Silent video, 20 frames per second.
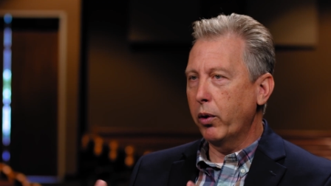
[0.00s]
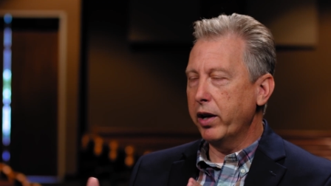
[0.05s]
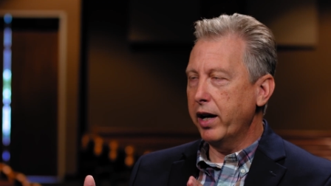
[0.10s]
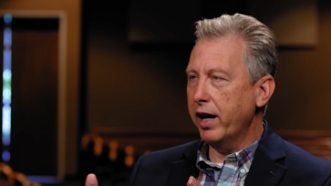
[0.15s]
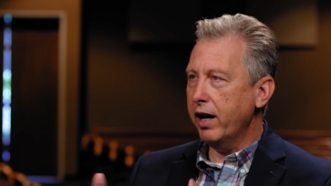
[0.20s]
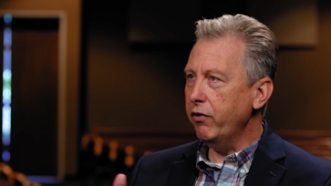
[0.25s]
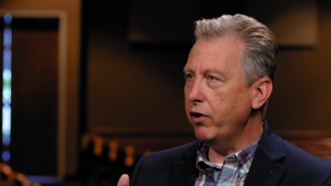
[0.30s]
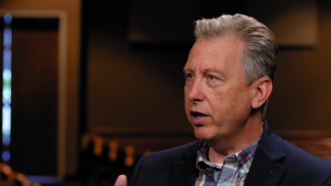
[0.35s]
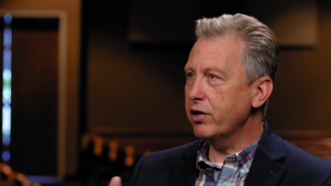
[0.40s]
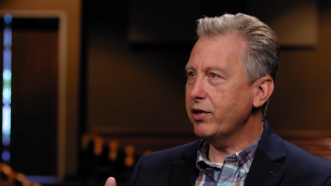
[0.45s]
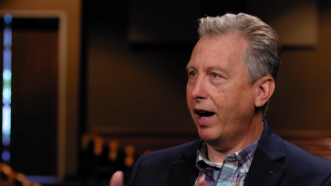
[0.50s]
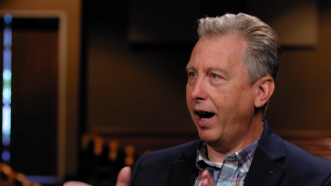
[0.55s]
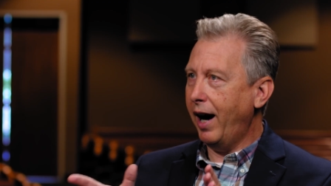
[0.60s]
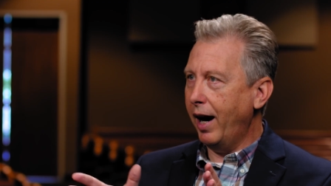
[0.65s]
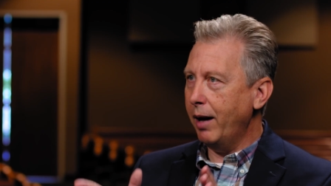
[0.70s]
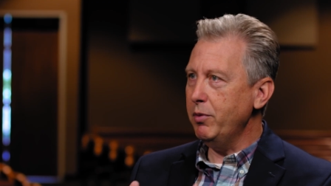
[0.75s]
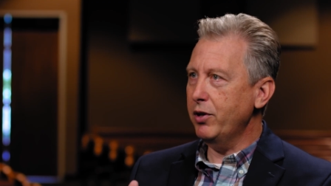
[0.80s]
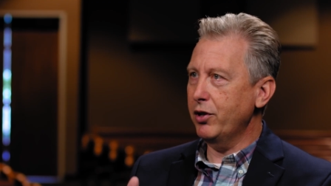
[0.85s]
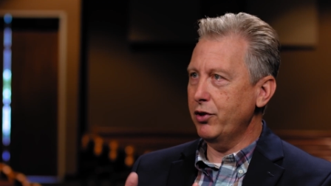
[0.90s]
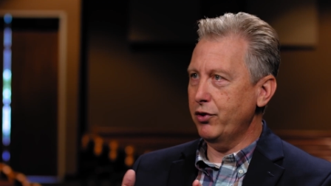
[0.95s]
Whatever it is
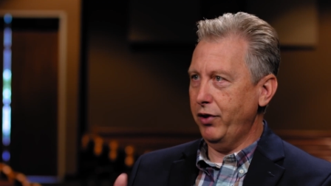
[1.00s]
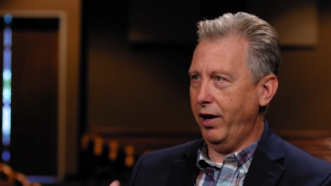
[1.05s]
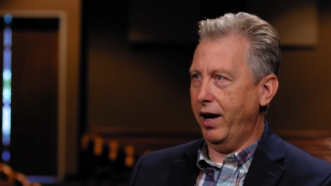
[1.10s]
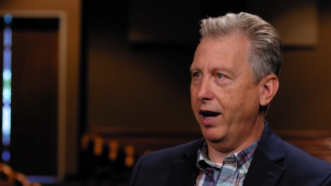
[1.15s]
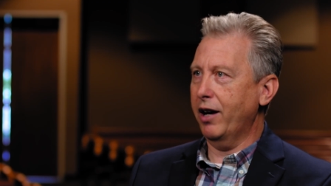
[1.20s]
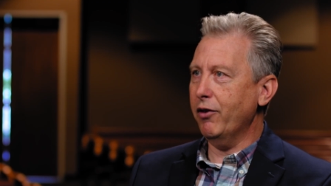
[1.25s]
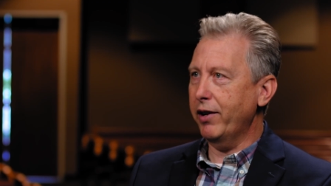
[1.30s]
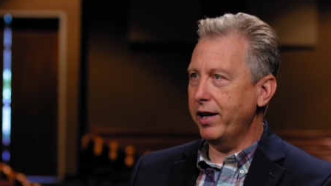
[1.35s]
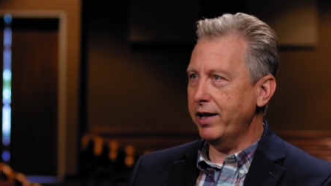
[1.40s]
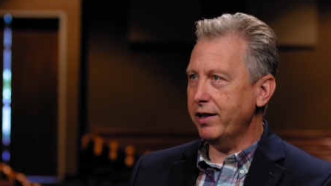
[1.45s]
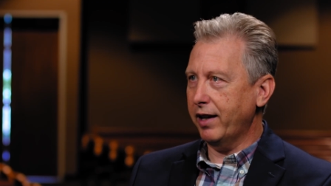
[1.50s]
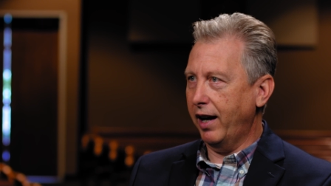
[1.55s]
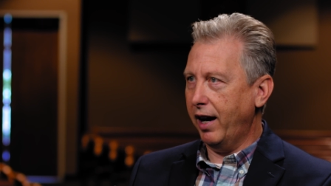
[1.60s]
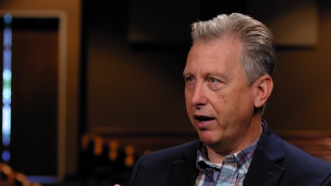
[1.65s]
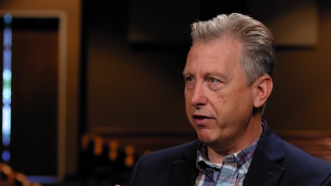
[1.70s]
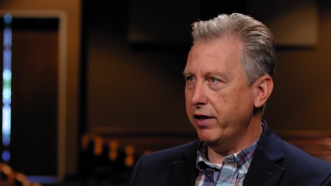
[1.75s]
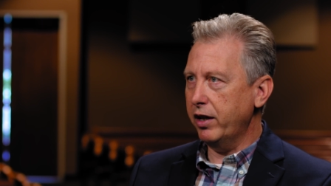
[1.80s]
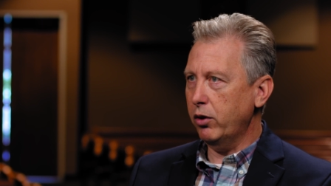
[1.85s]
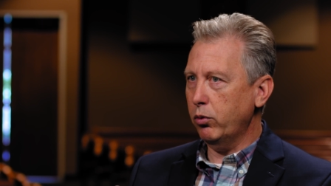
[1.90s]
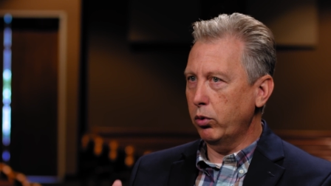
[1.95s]
I'm desiring that
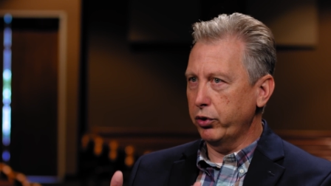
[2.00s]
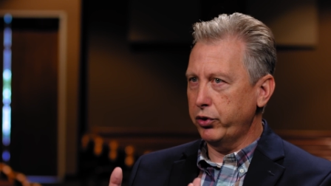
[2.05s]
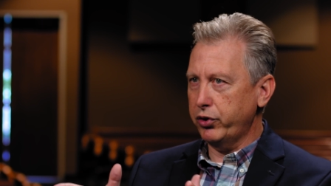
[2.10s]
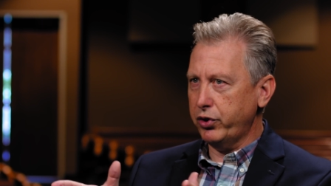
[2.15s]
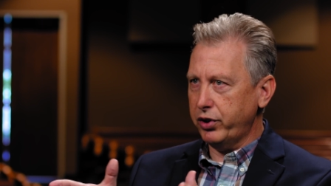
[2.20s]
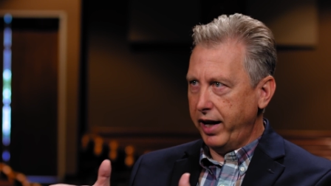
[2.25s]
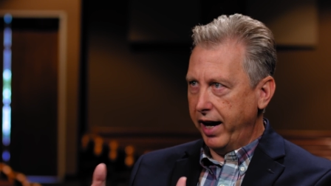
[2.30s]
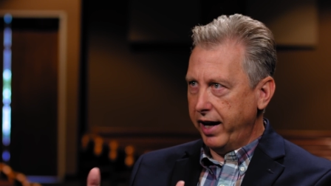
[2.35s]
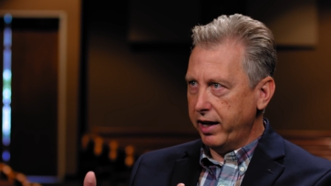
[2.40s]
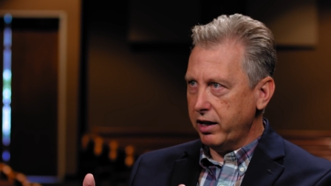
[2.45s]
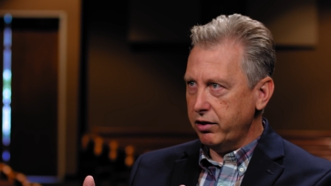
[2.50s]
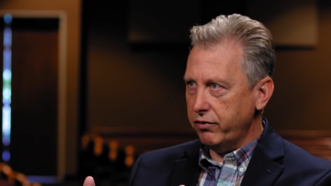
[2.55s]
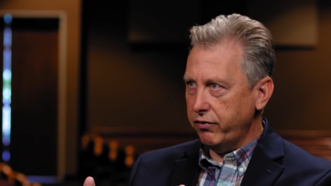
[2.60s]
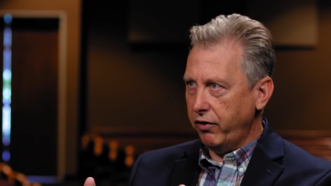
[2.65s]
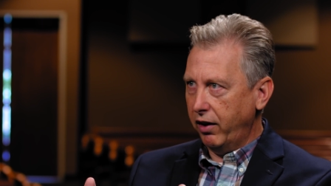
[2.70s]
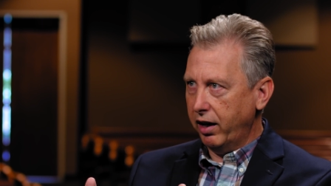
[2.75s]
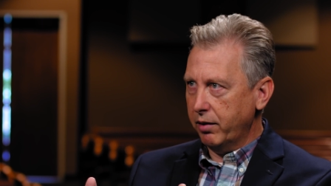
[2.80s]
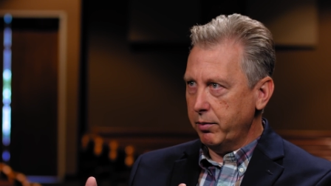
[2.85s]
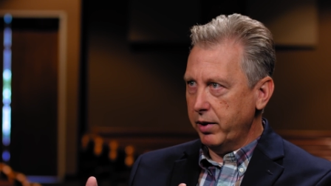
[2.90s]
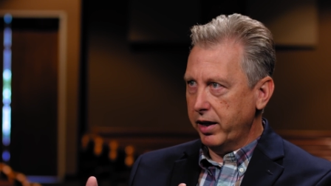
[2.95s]
I think will
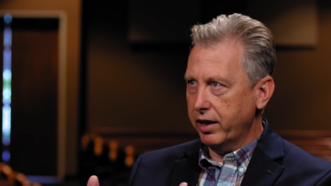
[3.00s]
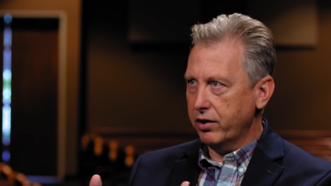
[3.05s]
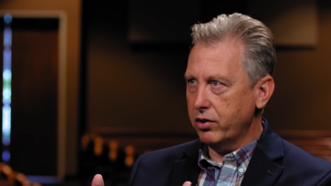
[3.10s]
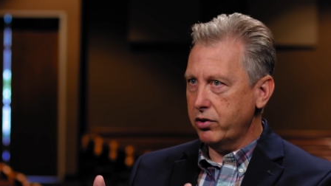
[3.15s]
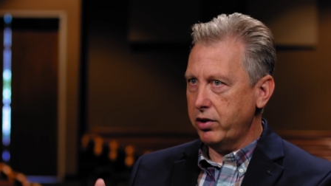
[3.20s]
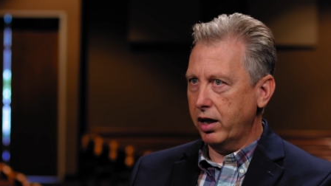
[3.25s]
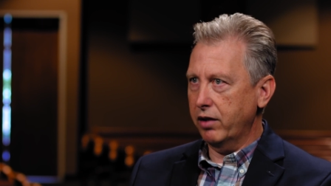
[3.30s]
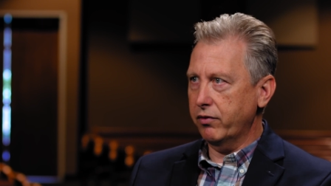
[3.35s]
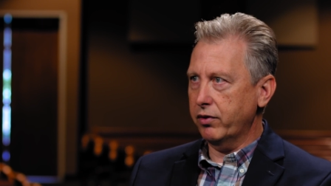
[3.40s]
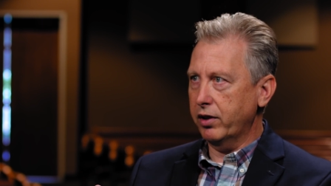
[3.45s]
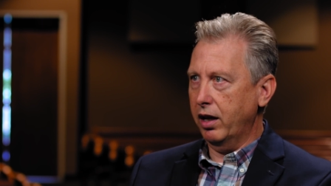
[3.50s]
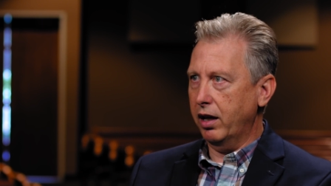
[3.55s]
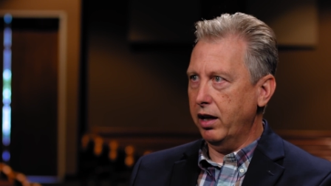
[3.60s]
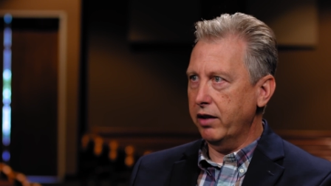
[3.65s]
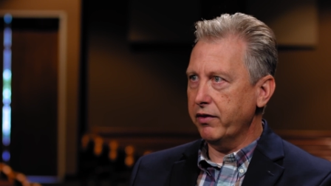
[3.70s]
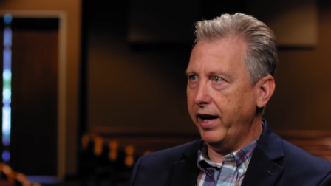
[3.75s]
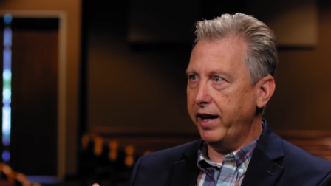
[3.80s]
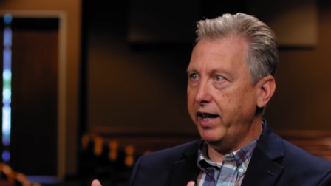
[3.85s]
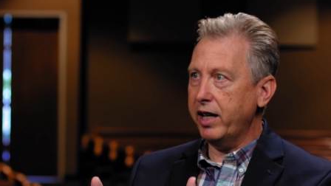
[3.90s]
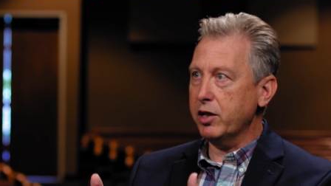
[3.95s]
satisfy me instead of
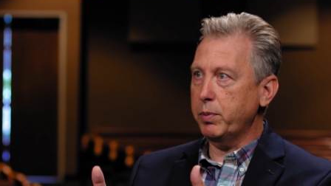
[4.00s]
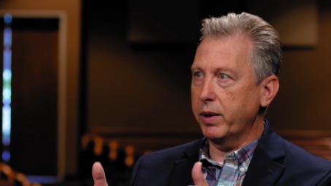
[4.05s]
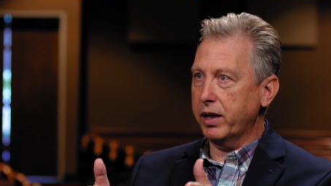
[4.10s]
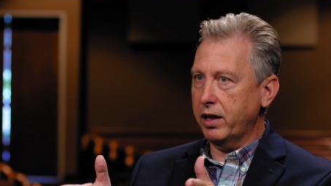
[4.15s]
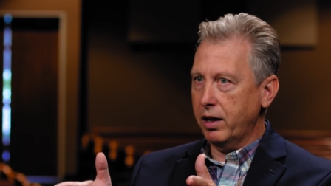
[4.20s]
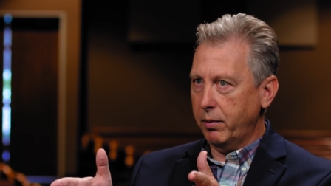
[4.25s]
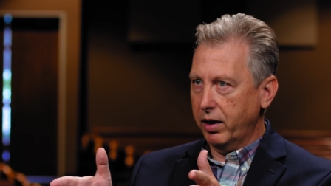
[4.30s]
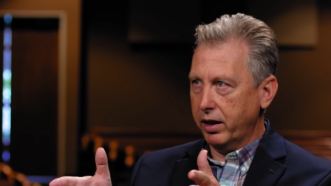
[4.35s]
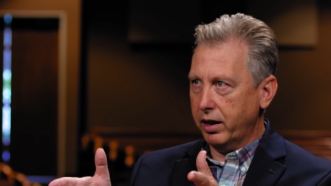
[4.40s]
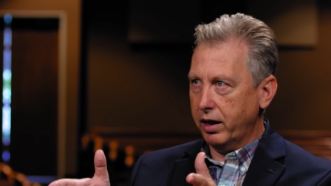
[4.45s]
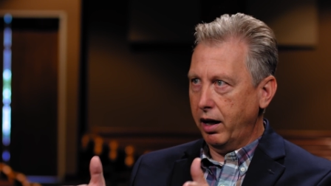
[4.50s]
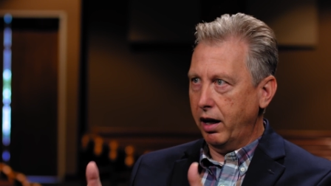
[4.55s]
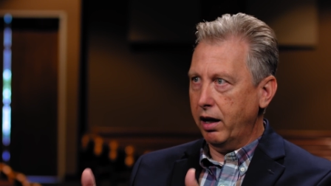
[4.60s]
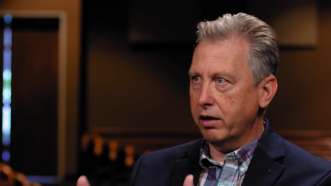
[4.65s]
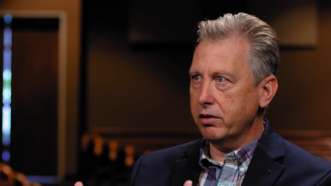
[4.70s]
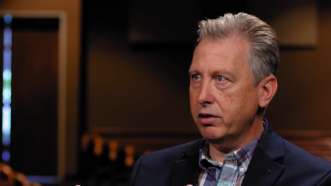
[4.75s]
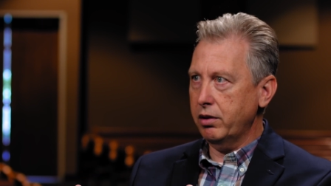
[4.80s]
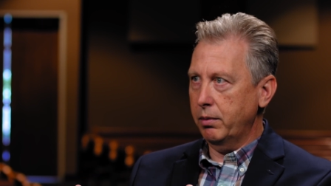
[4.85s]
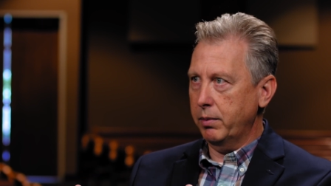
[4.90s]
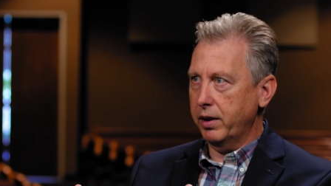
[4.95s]
God, that has become a
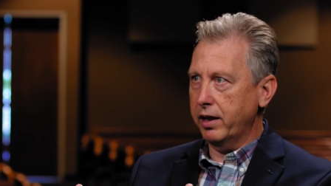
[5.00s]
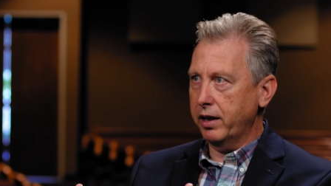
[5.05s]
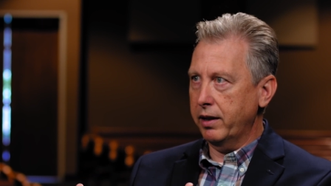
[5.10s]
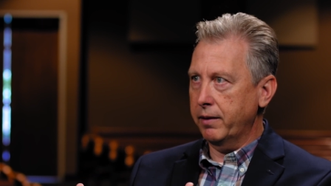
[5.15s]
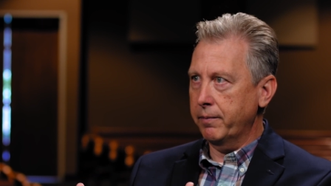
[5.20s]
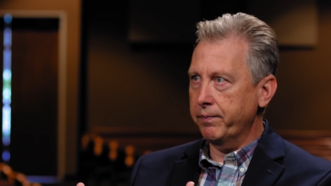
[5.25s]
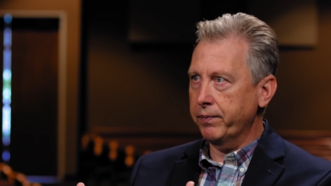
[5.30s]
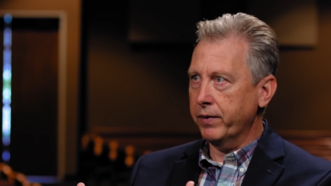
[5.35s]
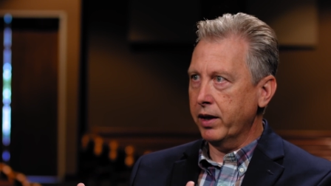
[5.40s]
God to me.